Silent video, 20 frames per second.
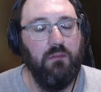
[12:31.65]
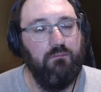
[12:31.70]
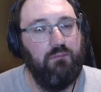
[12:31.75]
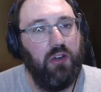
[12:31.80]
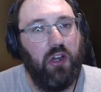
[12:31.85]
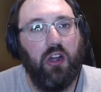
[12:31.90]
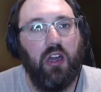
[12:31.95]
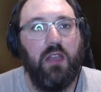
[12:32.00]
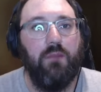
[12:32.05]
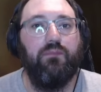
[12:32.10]

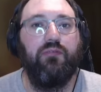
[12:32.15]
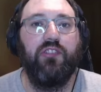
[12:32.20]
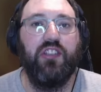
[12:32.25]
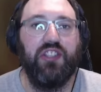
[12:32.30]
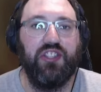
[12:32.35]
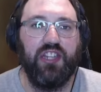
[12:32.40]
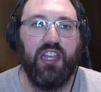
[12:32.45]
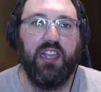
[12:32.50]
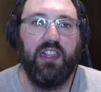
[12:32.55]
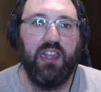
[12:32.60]
But I
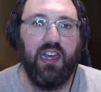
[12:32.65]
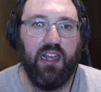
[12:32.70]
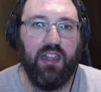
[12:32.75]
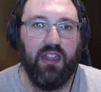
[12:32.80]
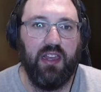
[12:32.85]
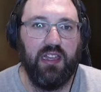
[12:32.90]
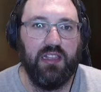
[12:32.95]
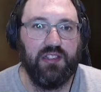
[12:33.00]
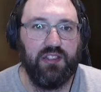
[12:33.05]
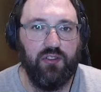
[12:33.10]
appreciate that.
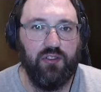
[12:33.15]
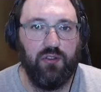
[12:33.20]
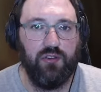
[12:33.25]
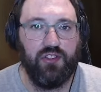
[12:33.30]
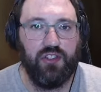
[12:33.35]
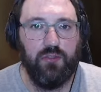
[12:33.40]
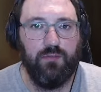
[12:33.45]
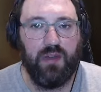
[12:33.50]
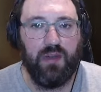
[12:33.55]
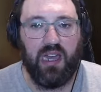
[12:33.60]
That's not
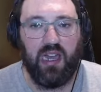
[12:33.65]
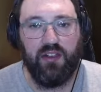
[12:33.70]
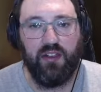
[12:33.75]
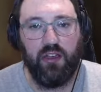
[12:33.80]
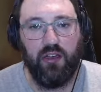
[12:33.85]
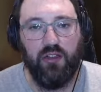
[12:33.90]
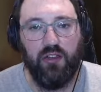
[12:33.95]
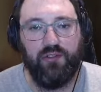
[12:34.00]
too bad.